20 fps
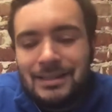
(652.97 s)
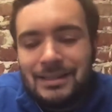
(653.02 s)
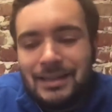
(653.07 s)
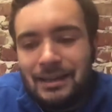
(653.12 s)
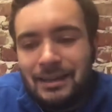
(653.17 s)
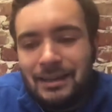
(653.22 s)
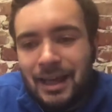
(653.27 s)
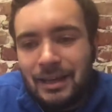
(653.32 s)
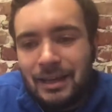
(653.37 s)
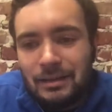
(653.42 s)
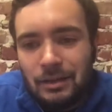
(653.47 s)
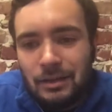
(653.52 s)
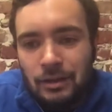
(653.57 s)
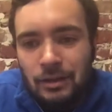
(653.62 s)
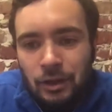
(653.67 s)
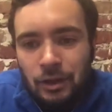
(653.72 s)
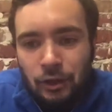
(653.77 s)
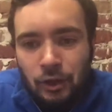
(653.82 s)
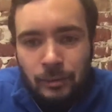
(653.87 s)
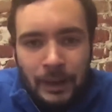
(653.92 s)
let's say that
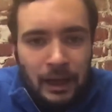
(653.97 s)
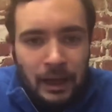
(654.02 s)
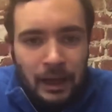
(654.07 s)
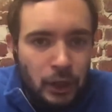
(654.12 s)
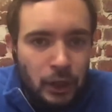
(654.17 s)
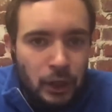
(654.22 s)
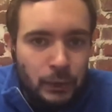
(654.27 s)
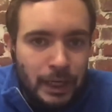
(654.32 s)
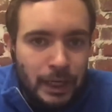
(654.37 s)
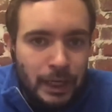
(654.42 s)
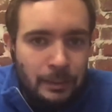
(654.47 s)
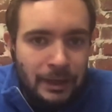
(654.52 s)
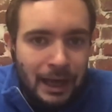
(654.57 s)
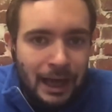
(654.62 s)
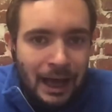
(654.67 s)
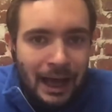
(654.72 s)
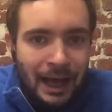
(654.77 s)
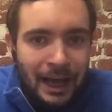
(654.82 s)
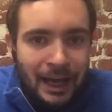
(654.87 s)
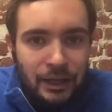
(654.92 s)
you're making a call to an
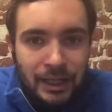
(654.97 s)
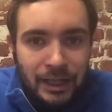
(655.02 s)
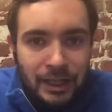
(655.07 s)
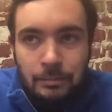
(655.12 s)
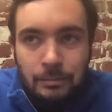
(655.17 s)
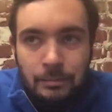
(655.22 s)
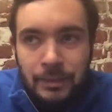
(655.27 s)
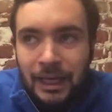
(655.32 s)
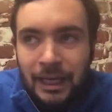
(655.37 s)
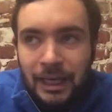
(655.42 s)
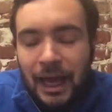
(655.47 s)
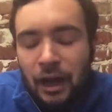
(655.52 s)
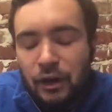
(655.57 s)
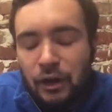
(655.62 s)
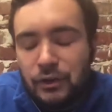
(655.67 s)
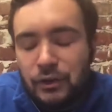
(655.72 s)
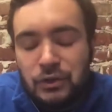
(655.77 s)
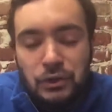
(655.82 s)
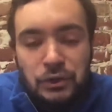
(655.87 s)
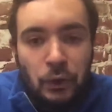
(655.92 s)
API and you keep getting
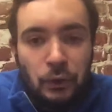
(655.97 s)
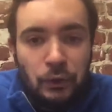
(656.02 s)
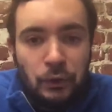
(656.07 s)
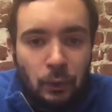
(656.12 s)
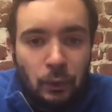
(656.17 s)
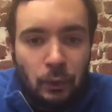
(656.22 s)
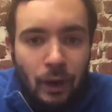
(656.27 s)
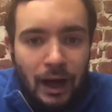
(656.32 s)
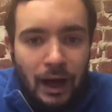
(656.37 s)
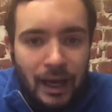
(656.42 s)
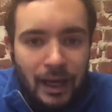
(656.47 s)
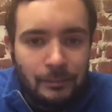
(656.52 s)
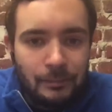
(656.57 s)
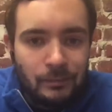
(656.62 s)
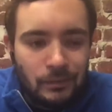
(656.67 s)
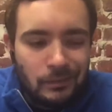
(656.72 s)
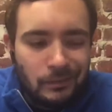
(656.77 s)
errors and you don't know why.